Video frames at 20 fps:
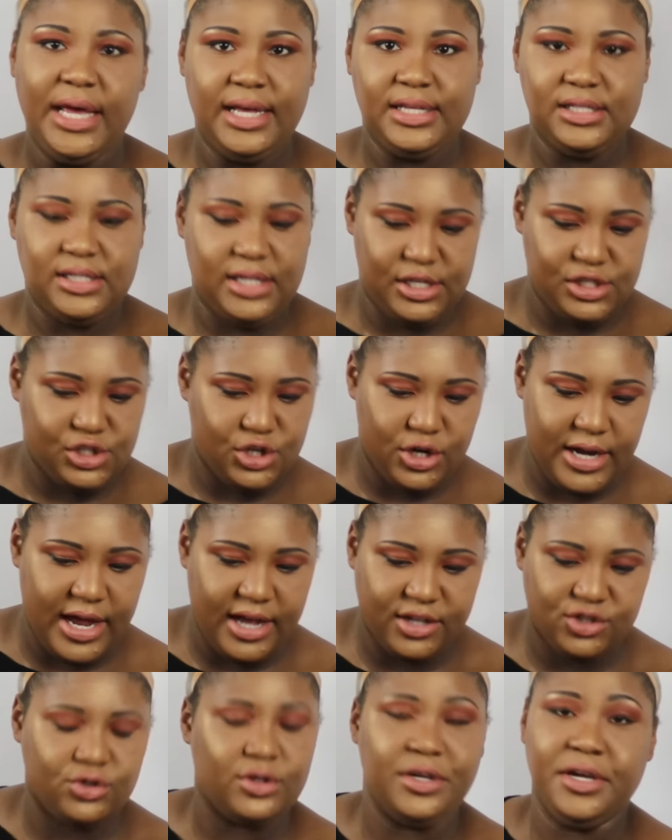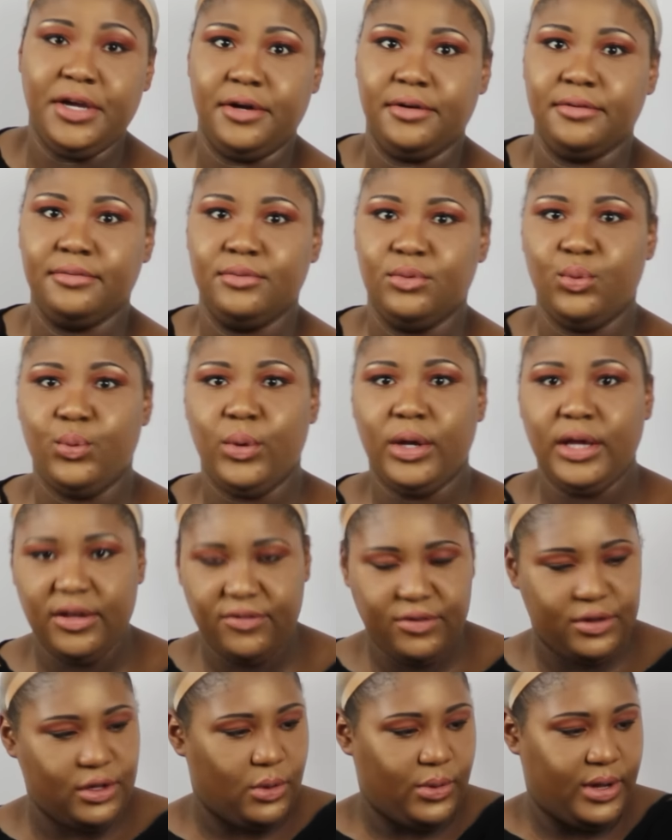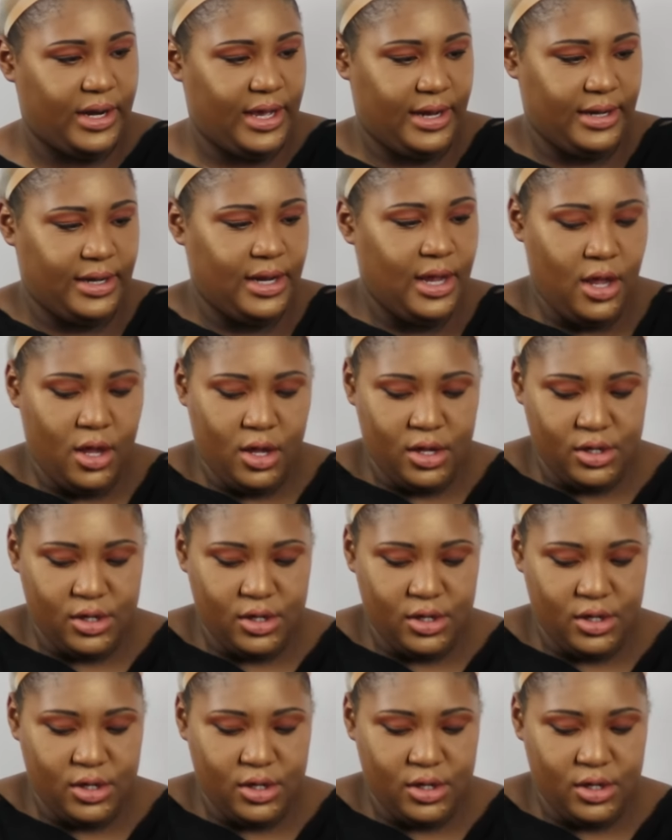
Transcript: It's, it's your natural hair, even though it ain't.